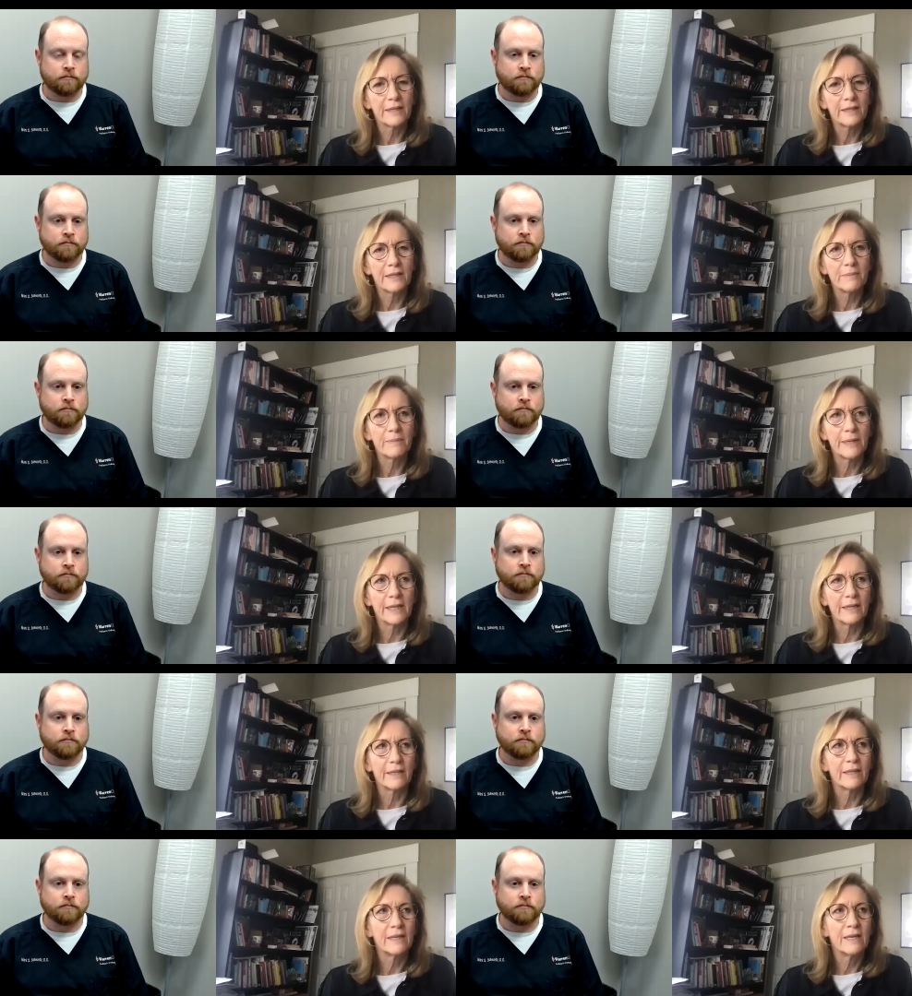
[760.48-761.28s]
Speaker 1: thought
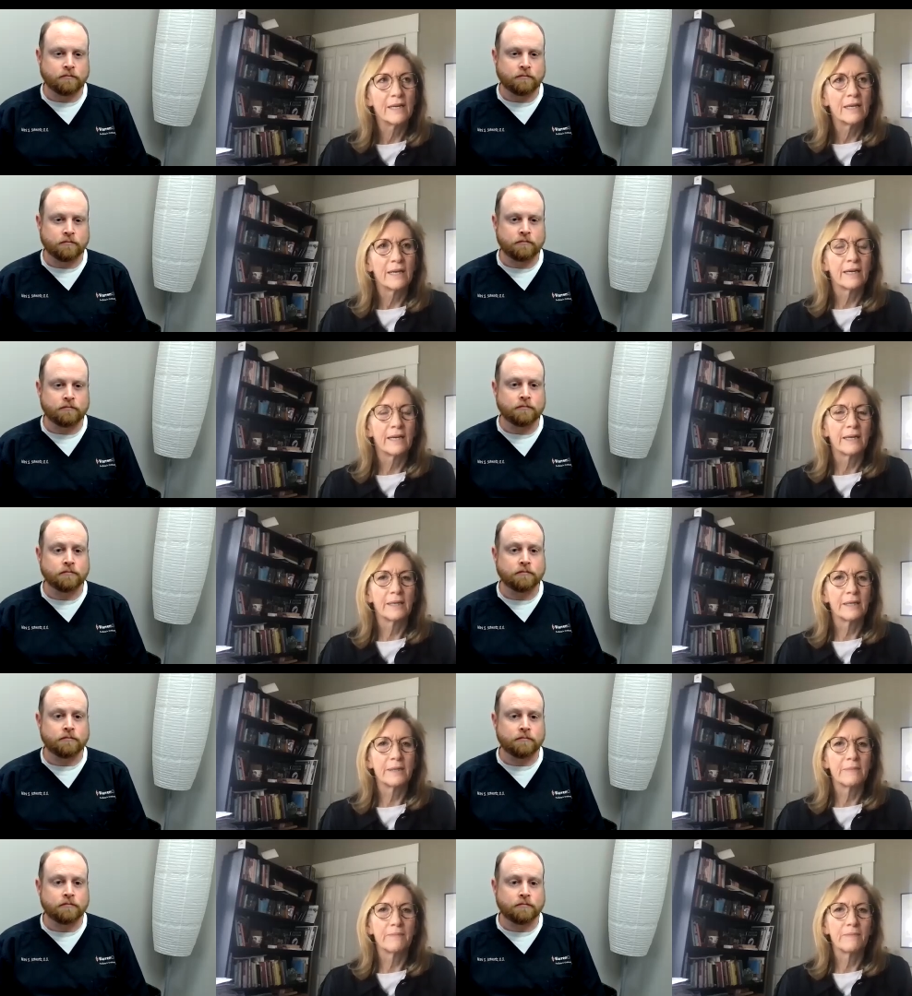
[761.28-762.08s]
about
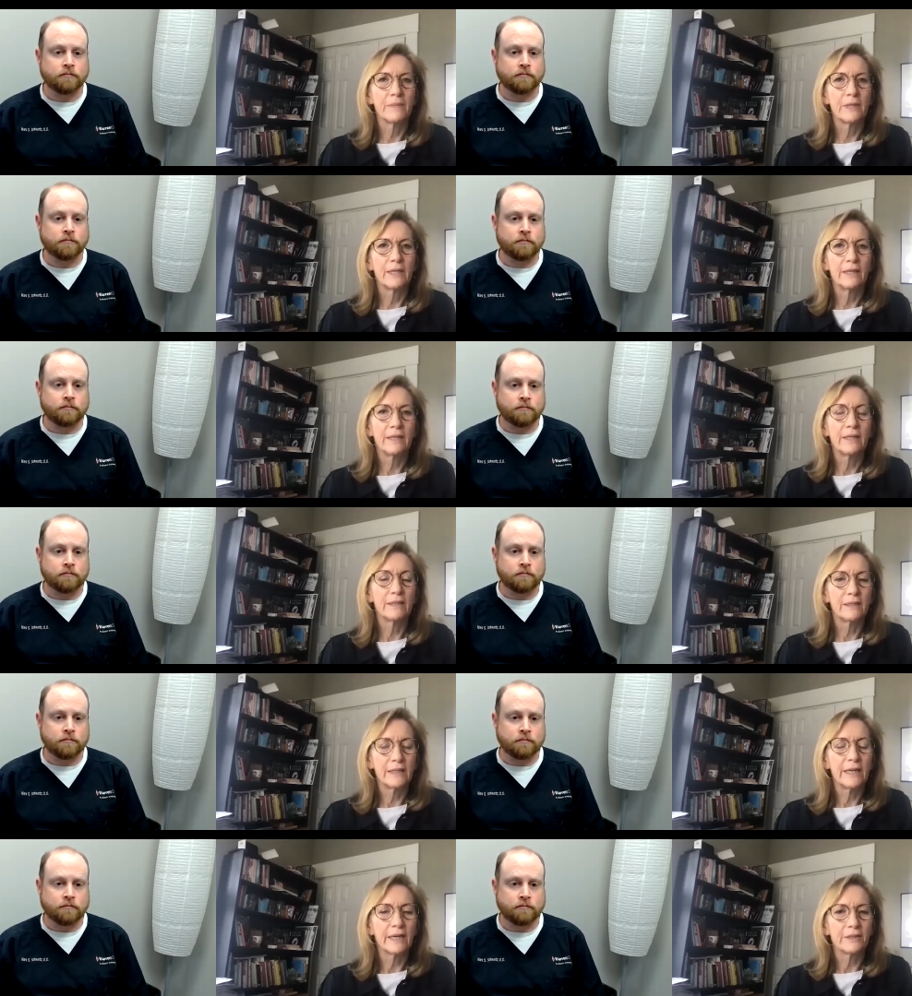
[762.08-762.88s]
um,
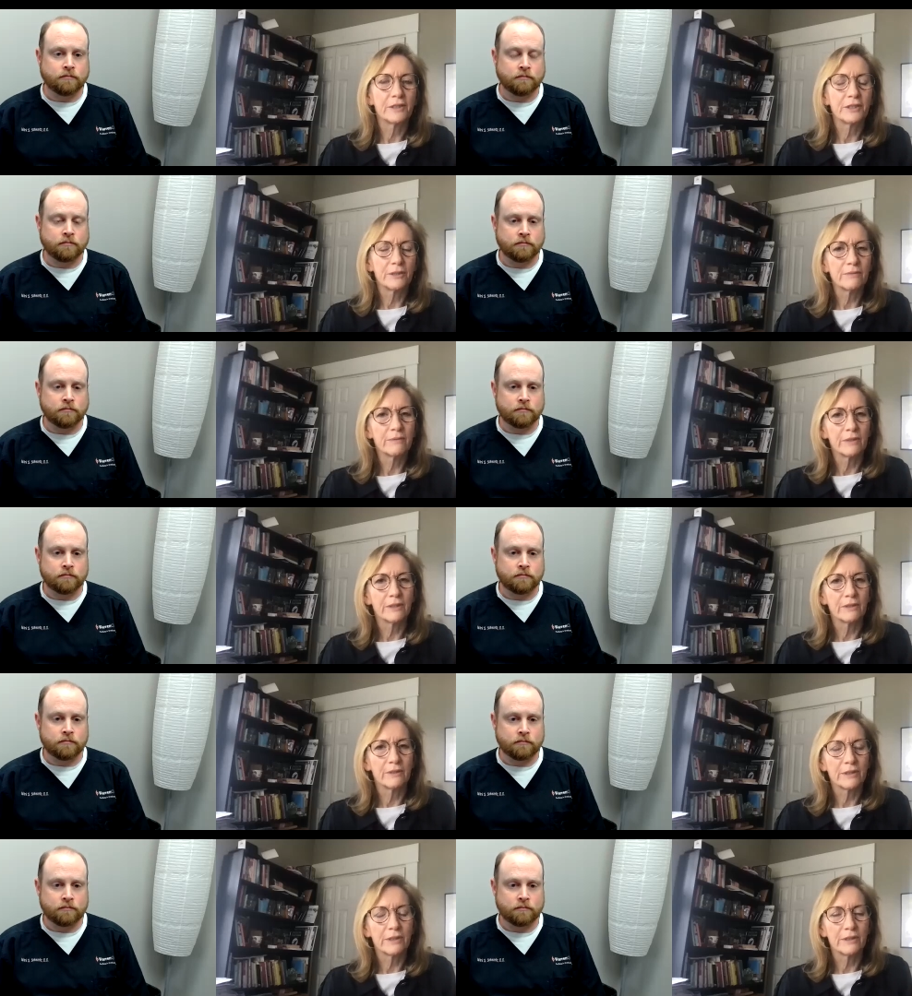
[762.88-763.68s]
yeah, children
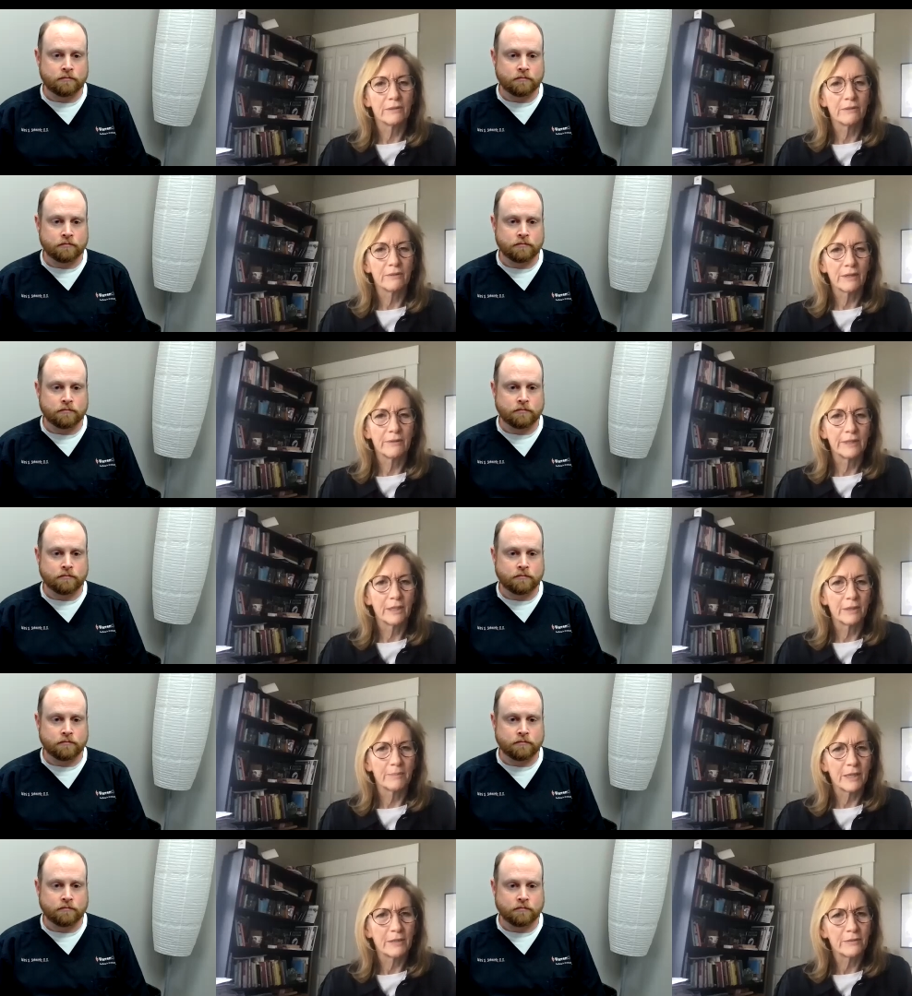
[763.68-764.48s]
are still growing,
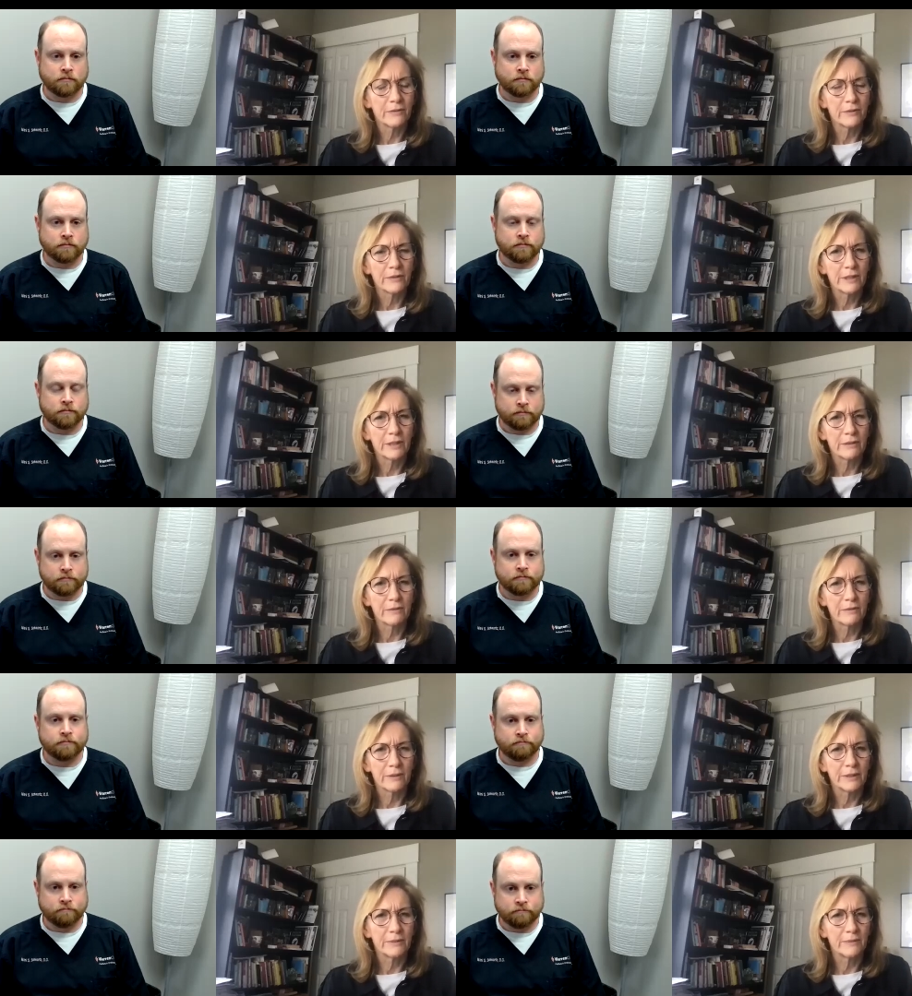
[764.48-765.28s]
their bones are still
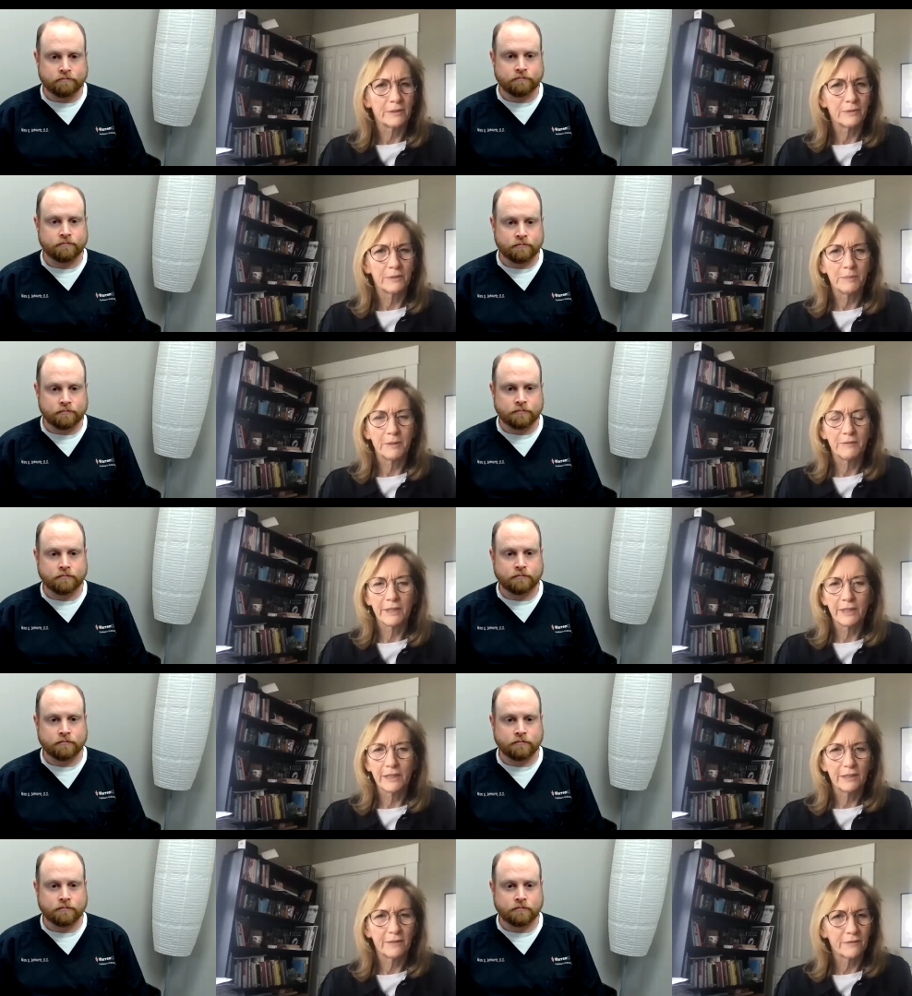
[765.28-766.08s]
growing, which would be
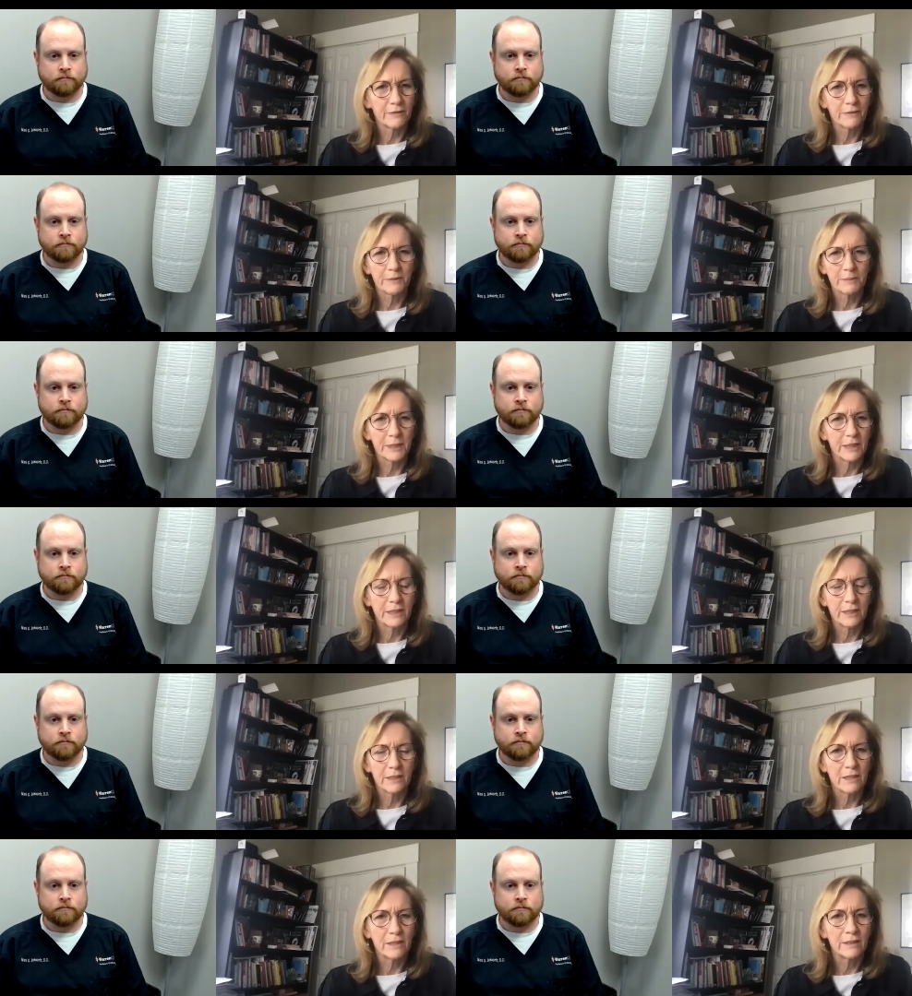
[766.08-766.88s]
very different from an
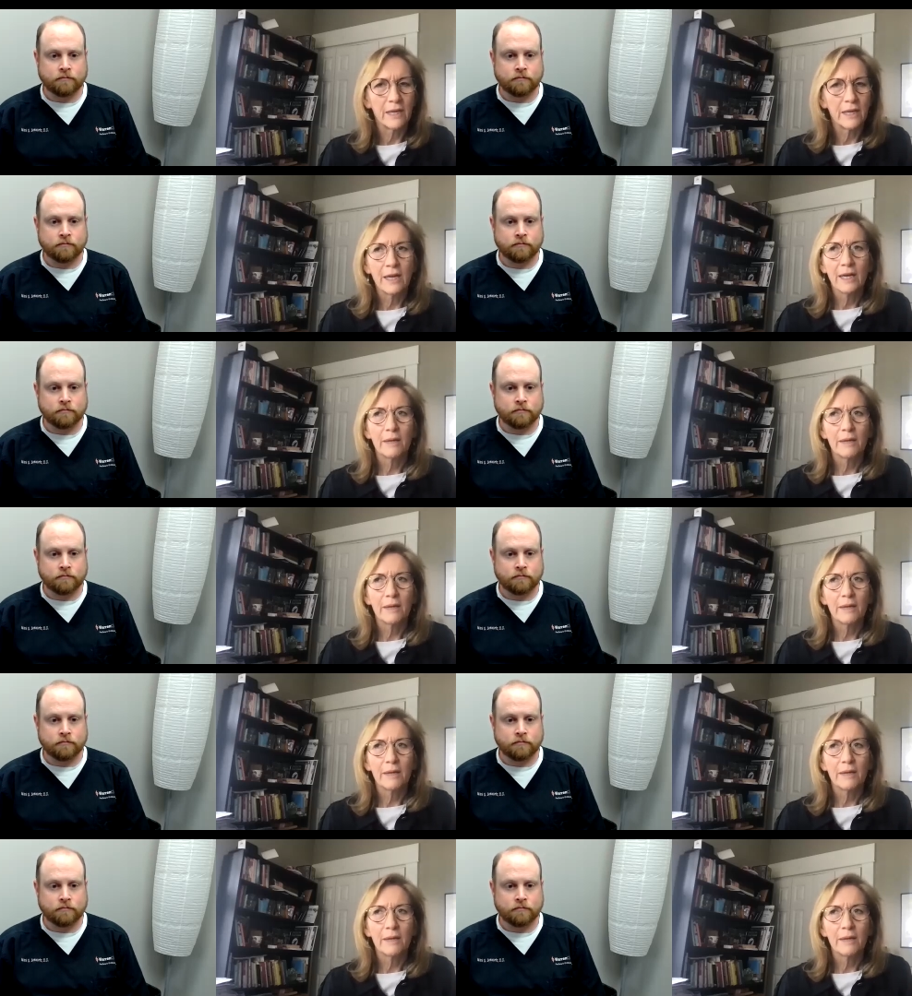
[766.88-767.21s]
adult.